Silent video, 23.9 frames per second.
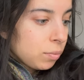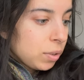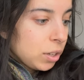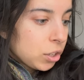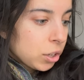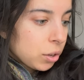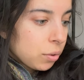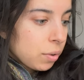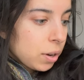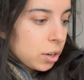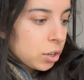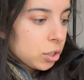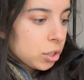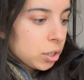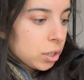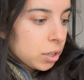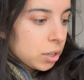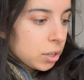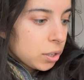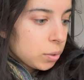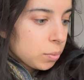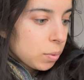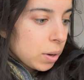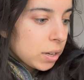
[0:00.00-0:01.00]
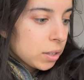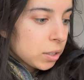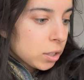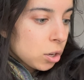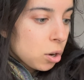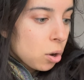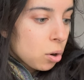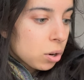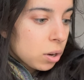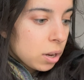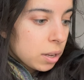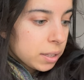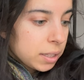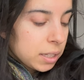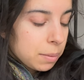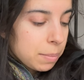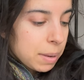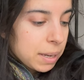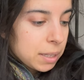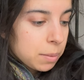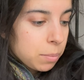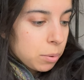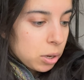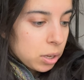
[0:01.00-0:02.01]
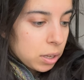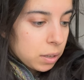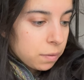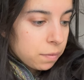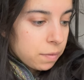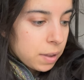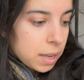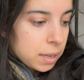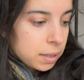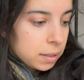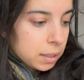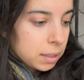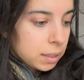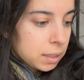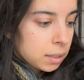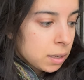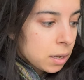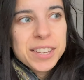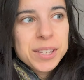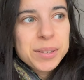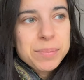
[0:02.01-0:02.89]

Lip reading: regeneration as well as long-lasting metabolic effects.